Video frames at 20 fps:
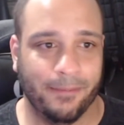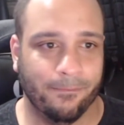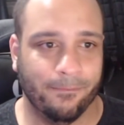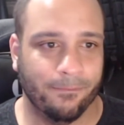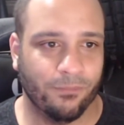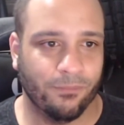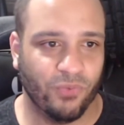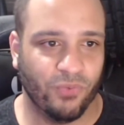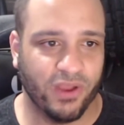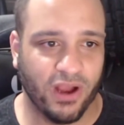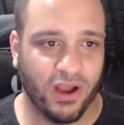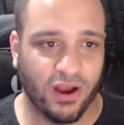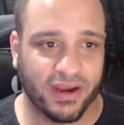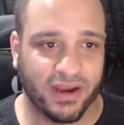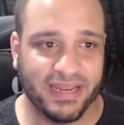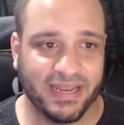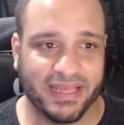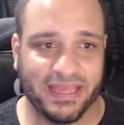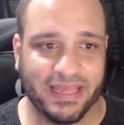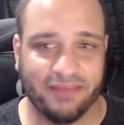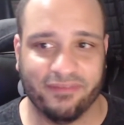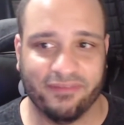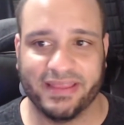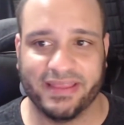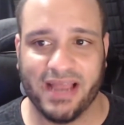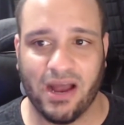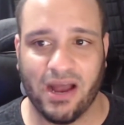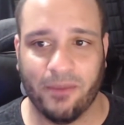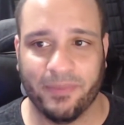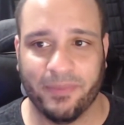We are going to give a
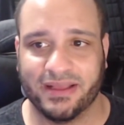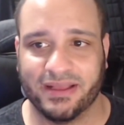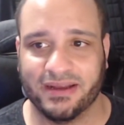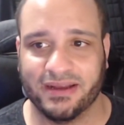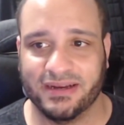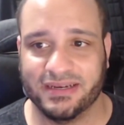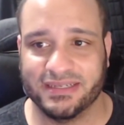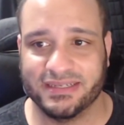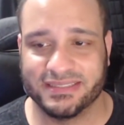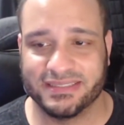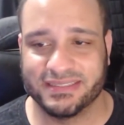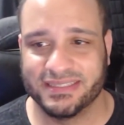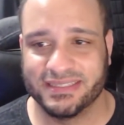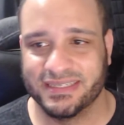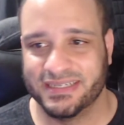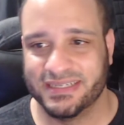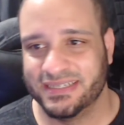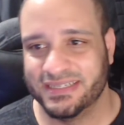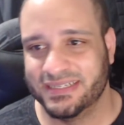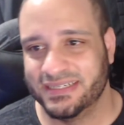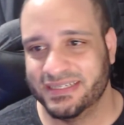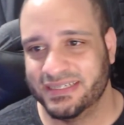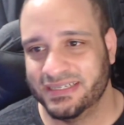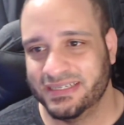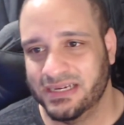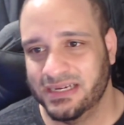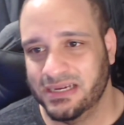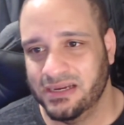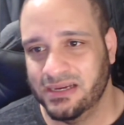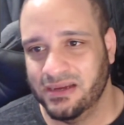down because
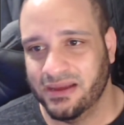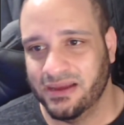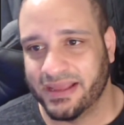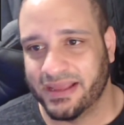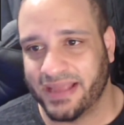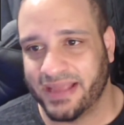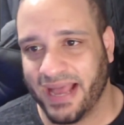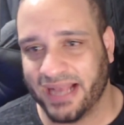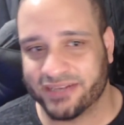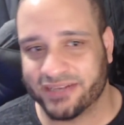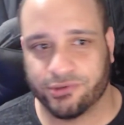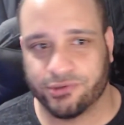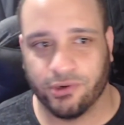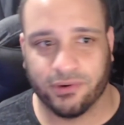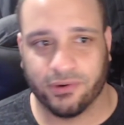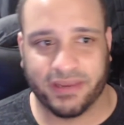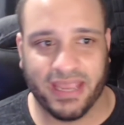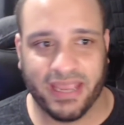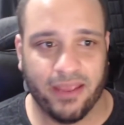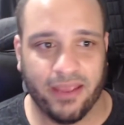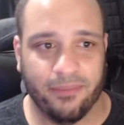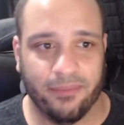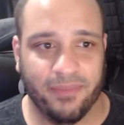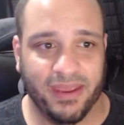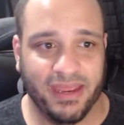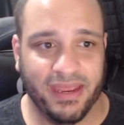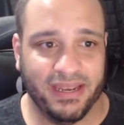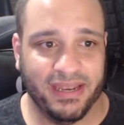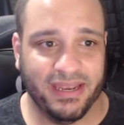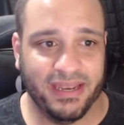Castro came
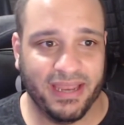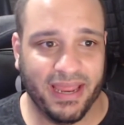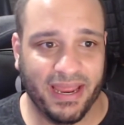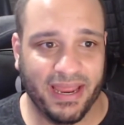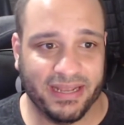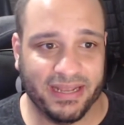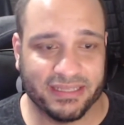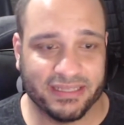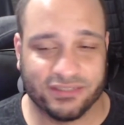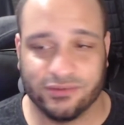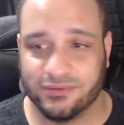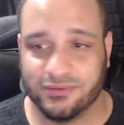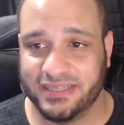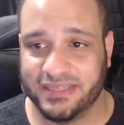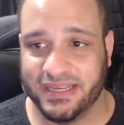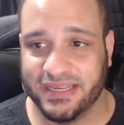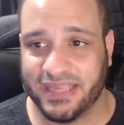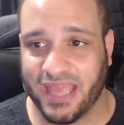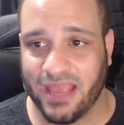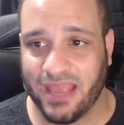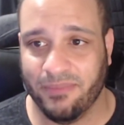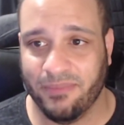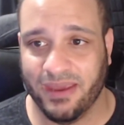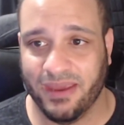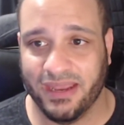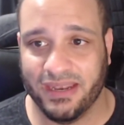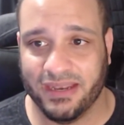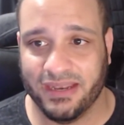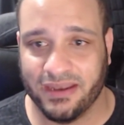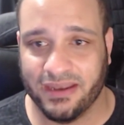in, and as soon as he came
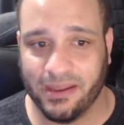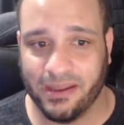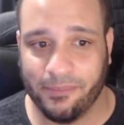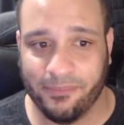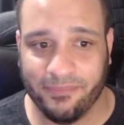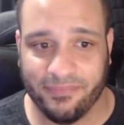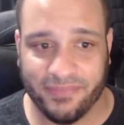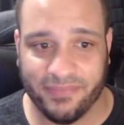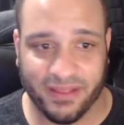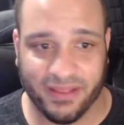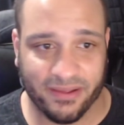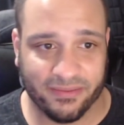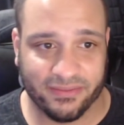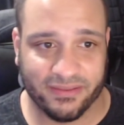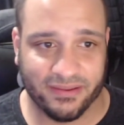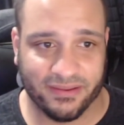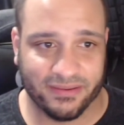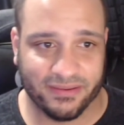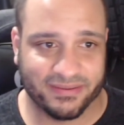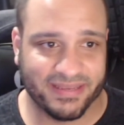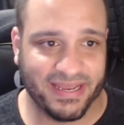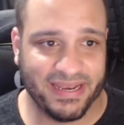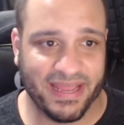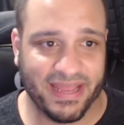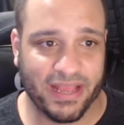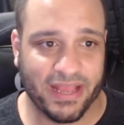in, the San Diego